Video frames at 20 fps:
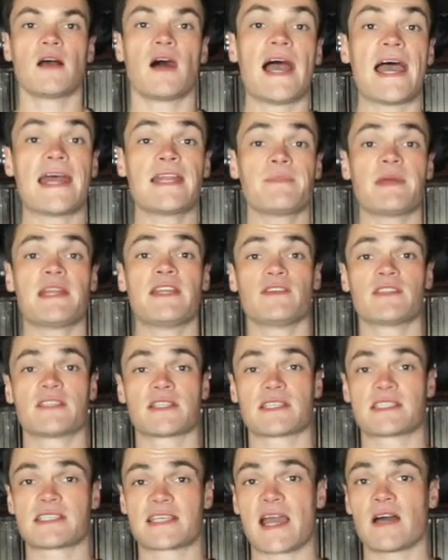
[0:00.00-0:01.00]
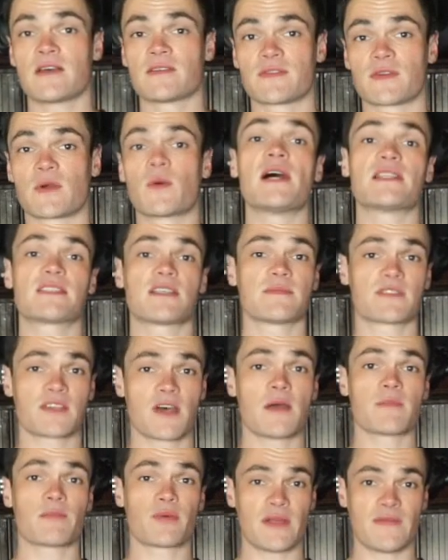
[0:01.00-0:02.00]
I hadn't been using the scales for quite some
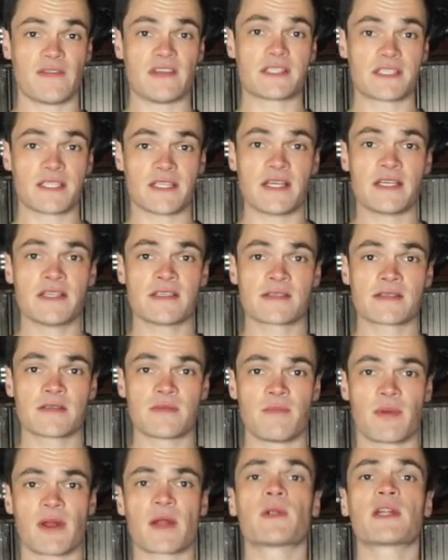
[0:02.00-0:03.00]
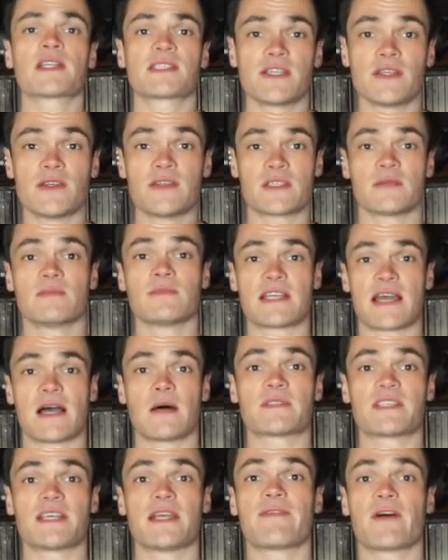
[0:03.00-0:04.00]
time previous to this, but I wanted to use them to
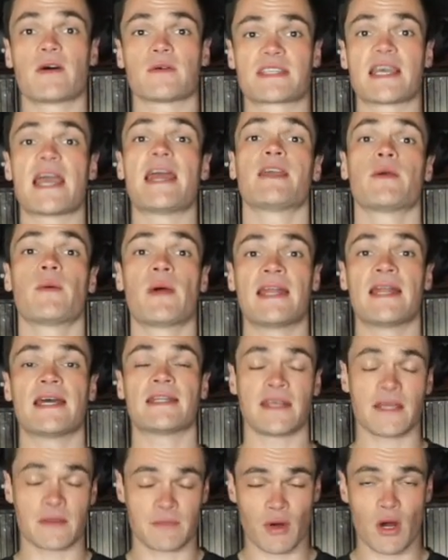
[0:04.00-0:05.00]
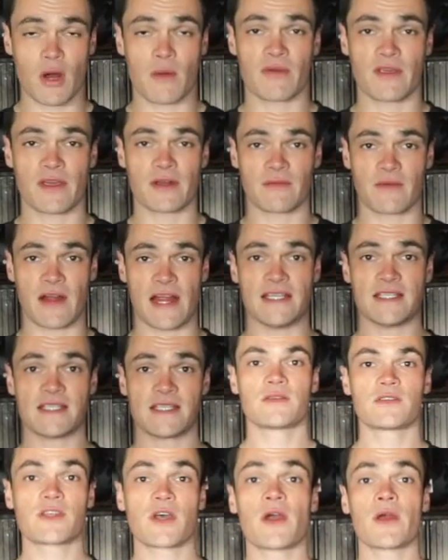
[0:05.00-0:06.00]
help see if I was gaining weight at the appropriate rate.
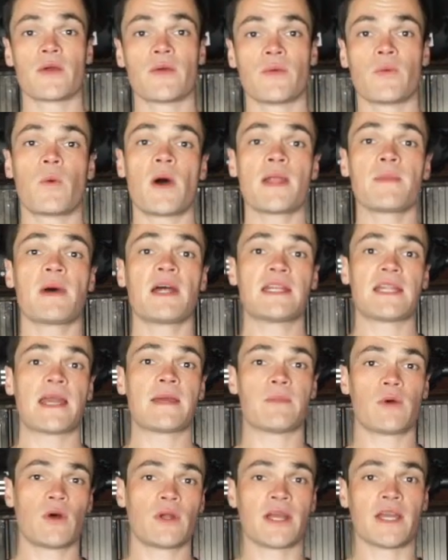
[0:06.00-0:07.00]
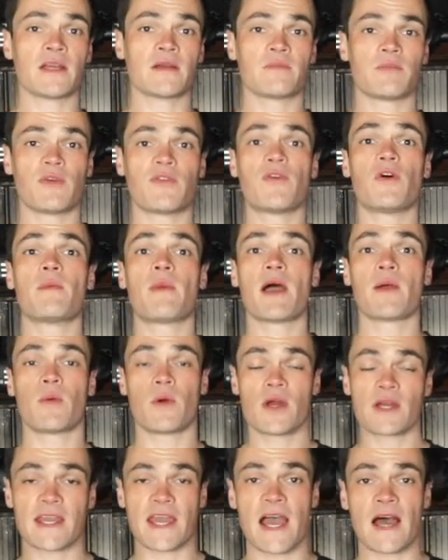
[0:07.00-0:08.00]
So one Monday morning, before my
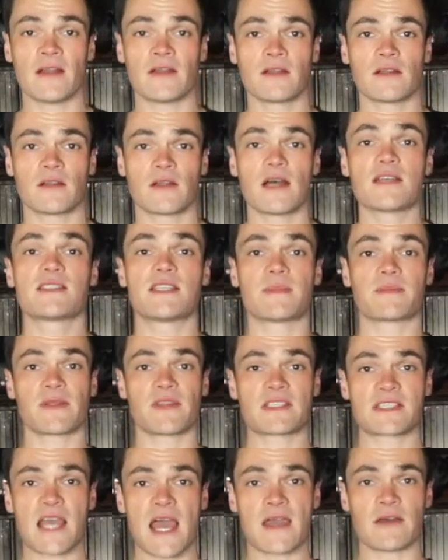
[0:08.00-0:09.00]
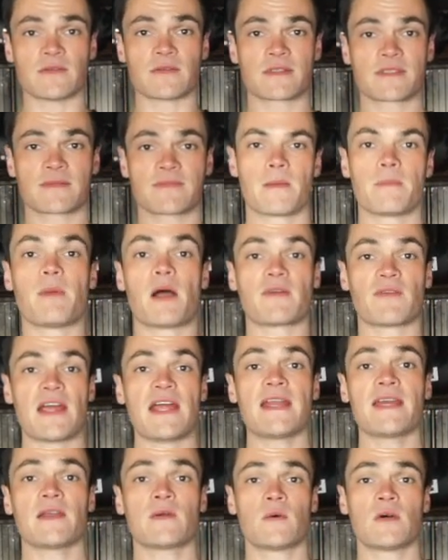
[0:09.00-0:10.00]
workout, I stepped on the scales. My
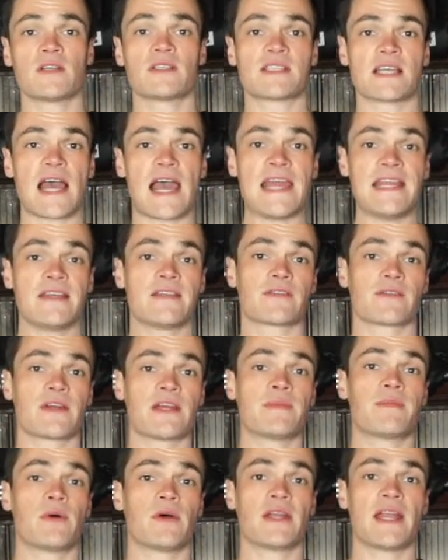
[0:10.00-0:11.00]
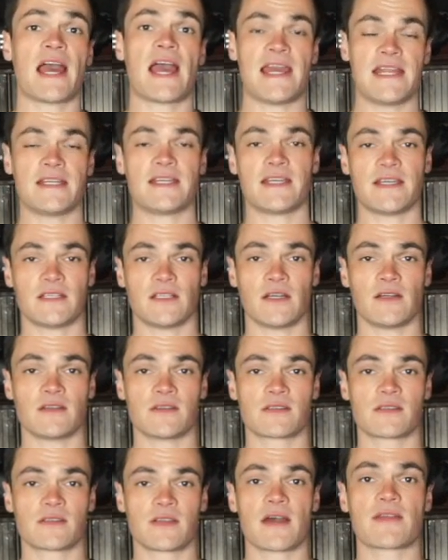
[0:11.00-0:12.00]
reading was 83.8 kilos.